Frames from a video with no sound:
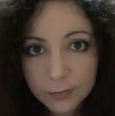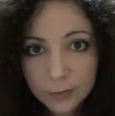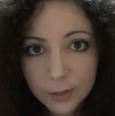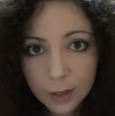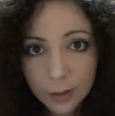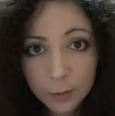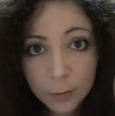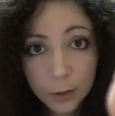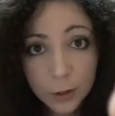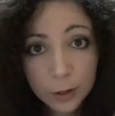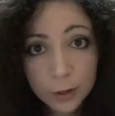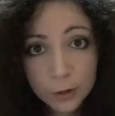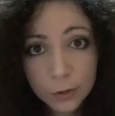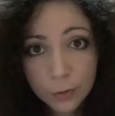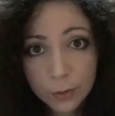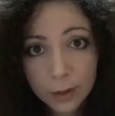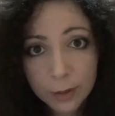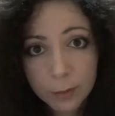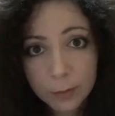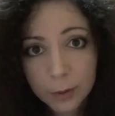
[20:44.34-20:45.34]
I'm going to
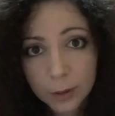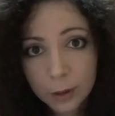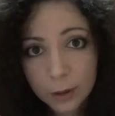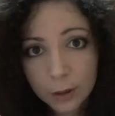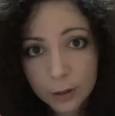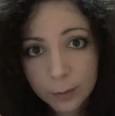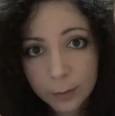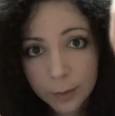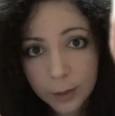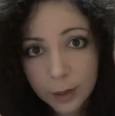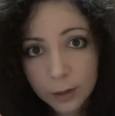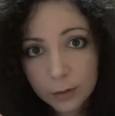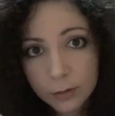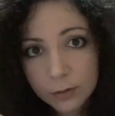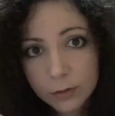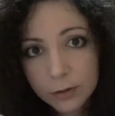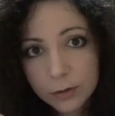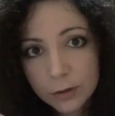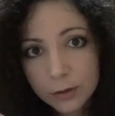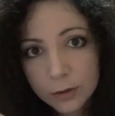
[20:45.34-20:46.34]
ramble on about
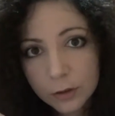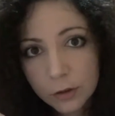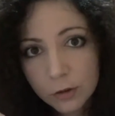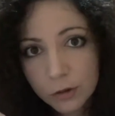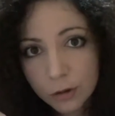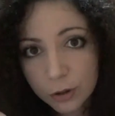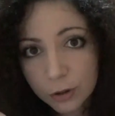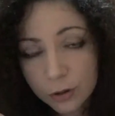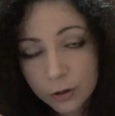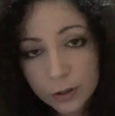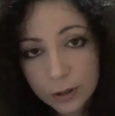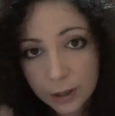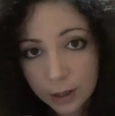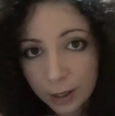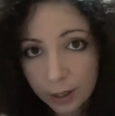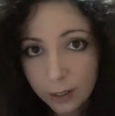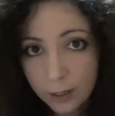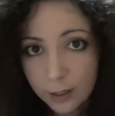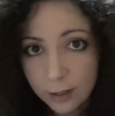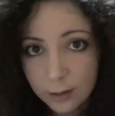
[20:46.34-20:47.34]
triggers that
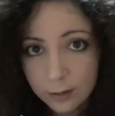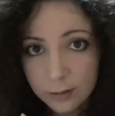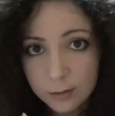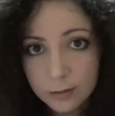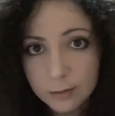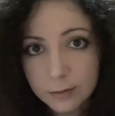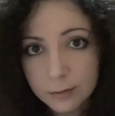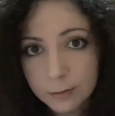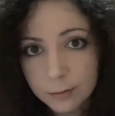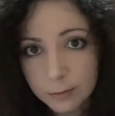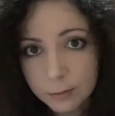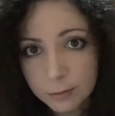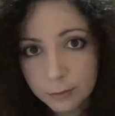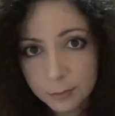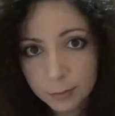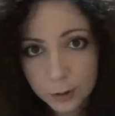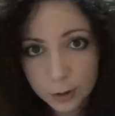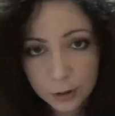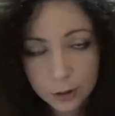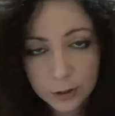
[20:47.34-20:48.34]
I
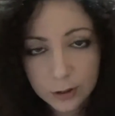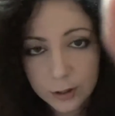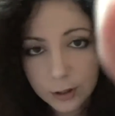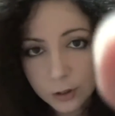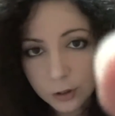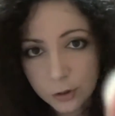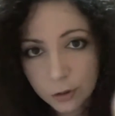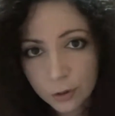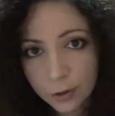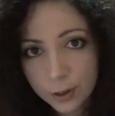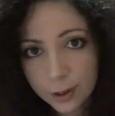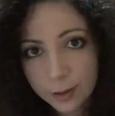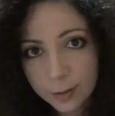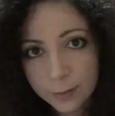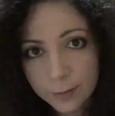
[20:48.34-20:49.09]
personally enjoy.